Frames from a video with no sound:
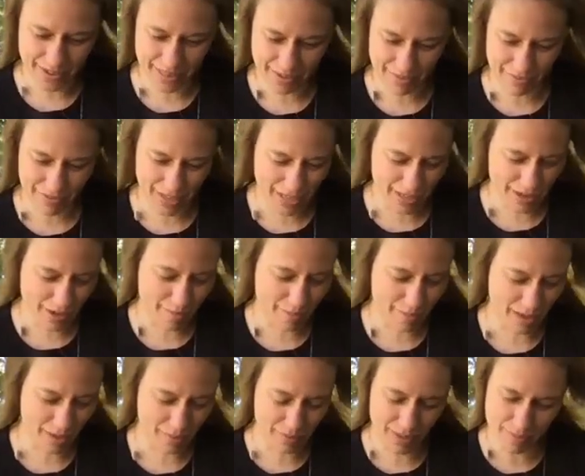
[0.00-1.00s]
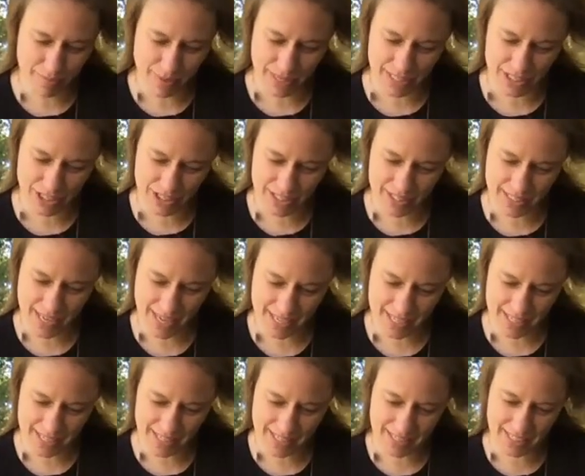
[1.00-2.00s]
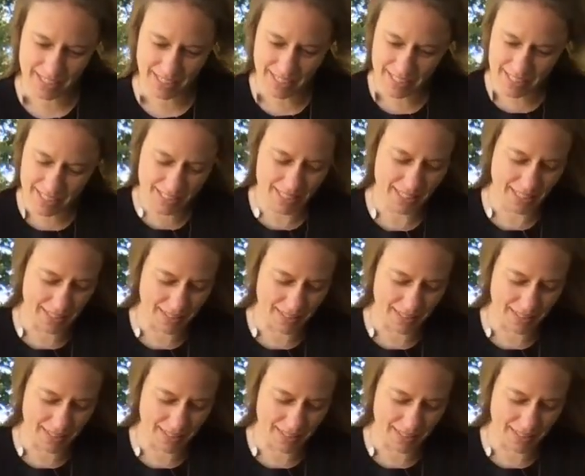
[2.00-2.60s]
in the video probably, but it just has this nice